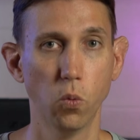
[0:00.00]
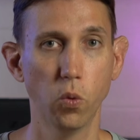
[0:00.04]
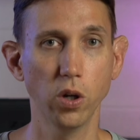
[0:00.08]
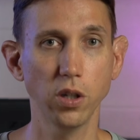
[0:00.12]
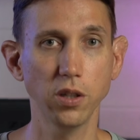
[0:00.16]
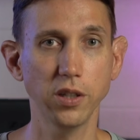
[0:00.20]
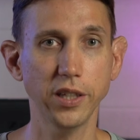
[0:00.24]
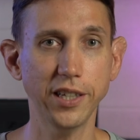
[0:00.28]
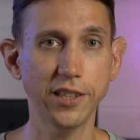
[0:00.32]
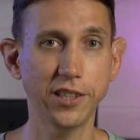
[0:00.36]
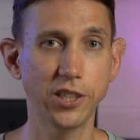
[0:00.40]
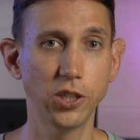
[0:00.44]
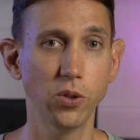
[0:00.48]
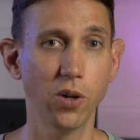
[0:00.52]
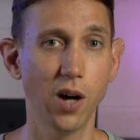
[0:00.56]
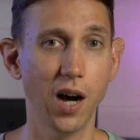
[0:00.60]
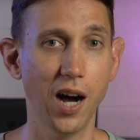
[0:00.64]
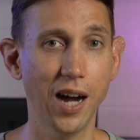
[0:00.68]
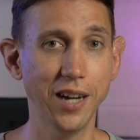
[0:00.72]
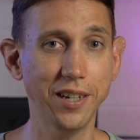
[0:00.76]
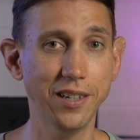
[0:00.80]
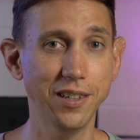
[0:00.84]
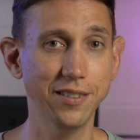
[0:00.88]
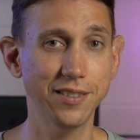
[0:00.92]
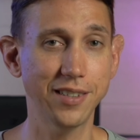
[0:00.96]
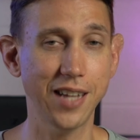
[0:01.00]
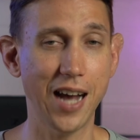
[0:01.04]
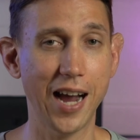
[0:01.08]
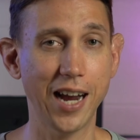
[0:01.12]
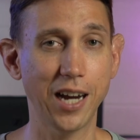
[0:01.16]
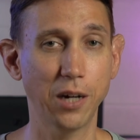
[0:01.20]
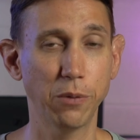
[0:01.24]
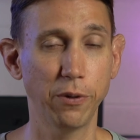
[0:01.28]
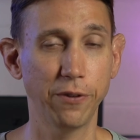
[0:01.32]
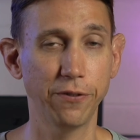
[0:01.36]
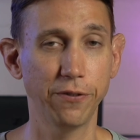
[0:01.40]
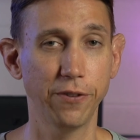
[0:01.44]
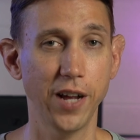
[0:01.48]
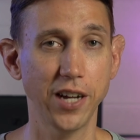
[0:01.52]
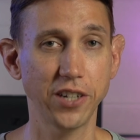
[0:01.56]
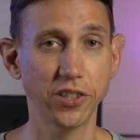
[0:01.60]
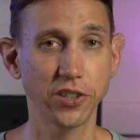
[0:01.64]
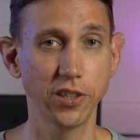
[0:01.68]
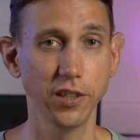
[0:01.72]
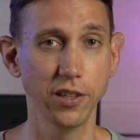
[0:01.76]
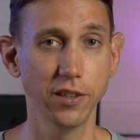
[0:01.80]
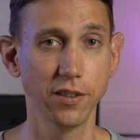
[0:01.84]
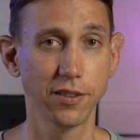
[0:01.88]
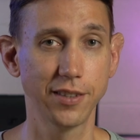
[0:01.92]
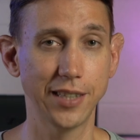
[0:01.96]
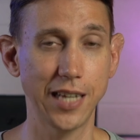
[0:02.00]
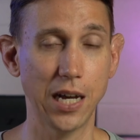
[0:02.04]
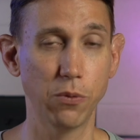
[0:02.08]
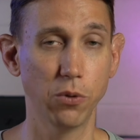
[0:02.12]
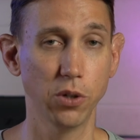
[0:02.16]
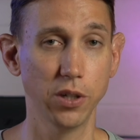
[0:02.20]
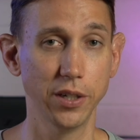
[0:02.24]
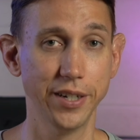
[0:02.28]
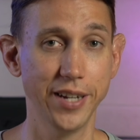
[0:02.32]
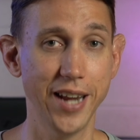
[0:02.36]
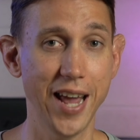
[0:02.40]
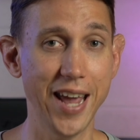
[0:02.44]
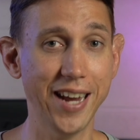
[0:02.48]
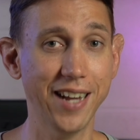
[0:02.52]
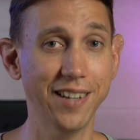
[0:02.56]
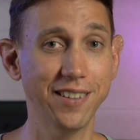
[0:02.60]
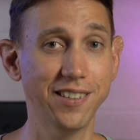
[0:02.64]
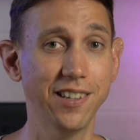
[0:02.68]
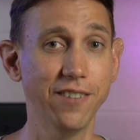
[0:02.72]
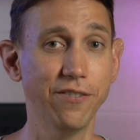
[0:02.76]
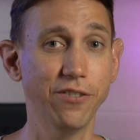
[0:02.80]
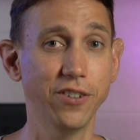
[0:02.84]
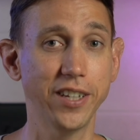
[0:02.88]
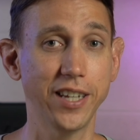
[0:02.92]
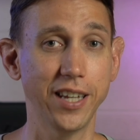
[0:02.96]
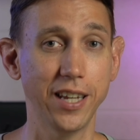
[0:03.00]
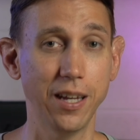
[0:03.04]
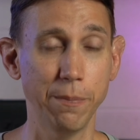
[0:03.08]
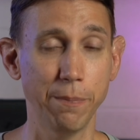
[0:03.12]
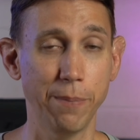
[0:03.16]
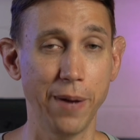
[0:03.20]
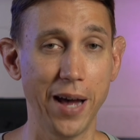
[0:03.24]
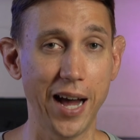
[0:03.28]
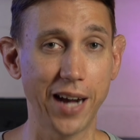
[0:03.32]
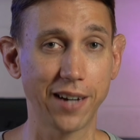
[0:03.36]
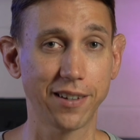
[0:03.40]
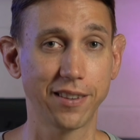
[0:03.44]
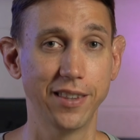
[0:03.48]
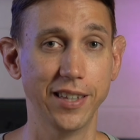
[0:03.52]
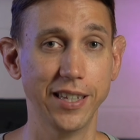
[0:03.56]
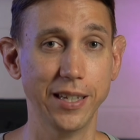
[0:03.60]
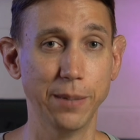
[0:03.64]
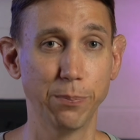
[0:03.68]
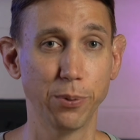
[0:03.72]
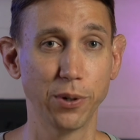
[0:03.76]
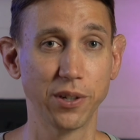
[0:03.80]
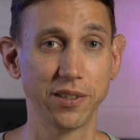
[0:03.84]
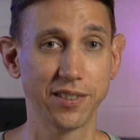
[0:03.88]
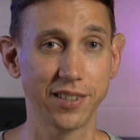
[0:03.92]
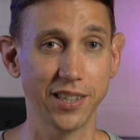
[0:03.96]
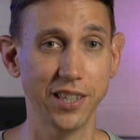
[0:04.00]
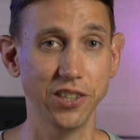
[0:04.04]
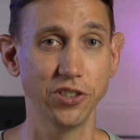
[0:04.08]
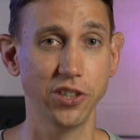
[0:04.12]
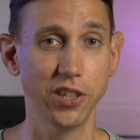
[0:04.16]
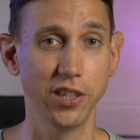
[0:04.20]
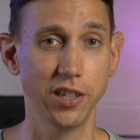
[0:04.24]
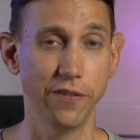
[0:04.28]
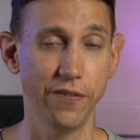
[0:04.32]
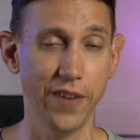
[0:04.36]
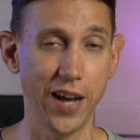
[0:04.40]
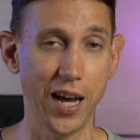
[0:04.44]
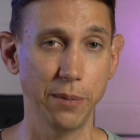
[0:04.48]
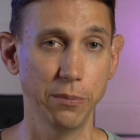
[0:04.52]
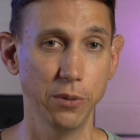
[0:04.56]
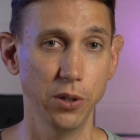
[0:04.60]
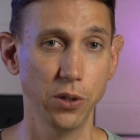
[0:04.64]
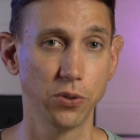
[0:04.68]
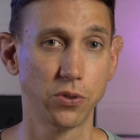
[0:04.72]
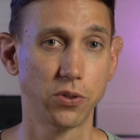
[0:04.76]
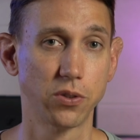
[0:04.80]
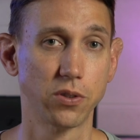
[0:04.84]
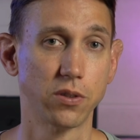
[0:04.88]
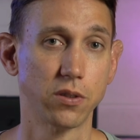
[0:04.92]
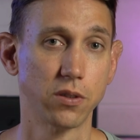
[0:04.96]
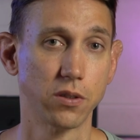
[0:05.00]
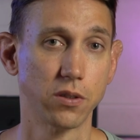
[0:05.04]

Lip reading: will lead to undesired reflections that will negatively impact the precision of Atmos.